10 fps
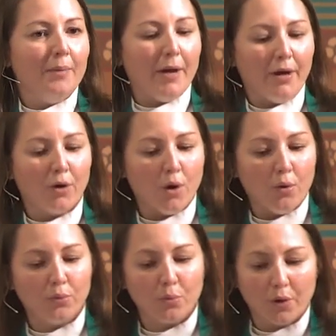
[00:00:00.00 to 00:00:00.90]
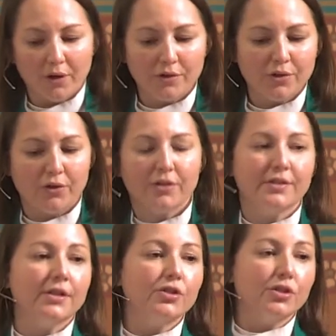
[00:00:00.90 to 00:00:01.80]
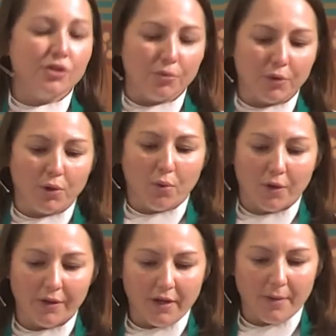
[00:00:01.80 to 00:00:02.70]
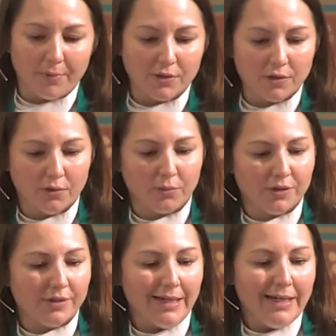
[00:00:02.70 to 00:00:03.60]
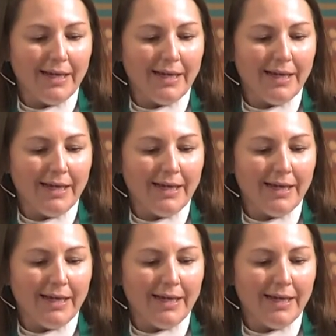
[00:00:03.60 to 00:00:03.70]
By her own words, her decision to record the episode was